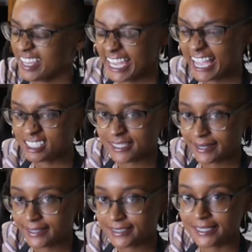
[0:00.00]
Yeah, I
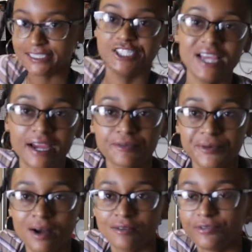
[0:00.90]
said it. Jackfruit
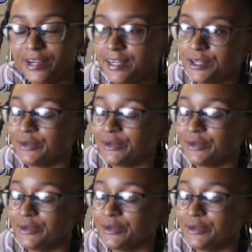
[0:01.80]
Alfredo.